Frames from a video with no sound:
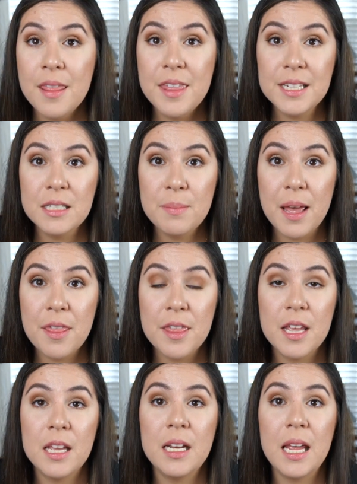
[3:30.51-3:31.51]
This
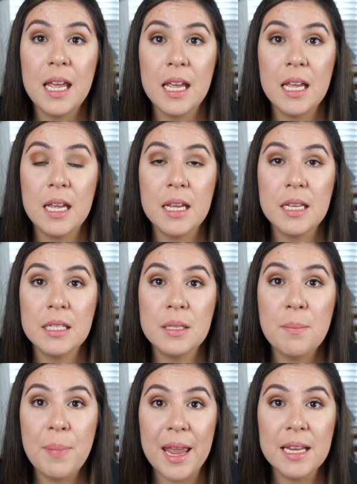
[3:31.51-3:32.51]
method is
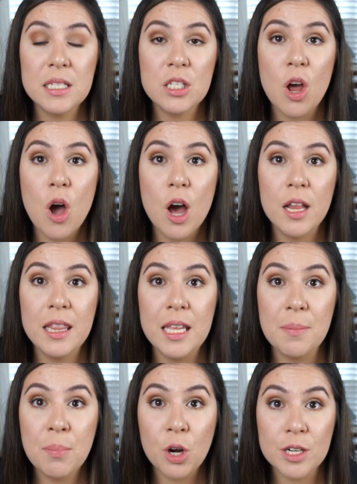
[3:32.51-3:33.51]
based on
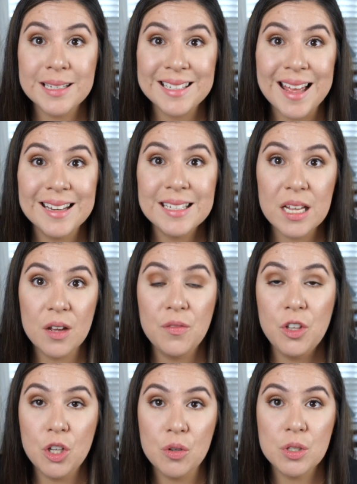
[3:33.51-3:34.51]
the percent of
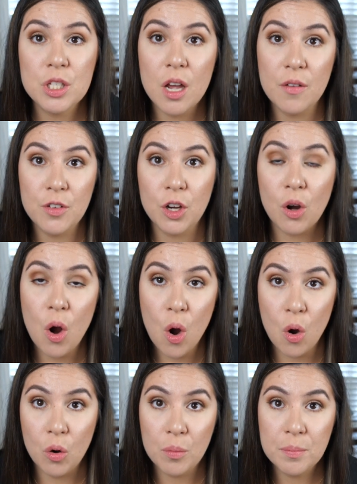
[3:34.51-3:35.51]
use of your
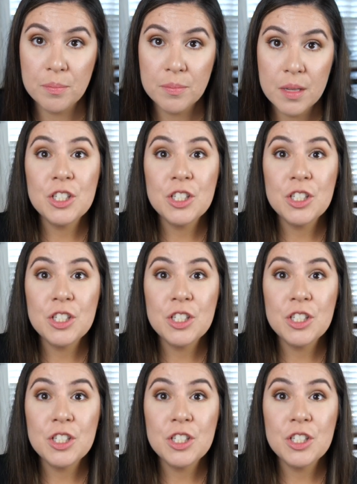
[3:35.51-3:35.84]
home.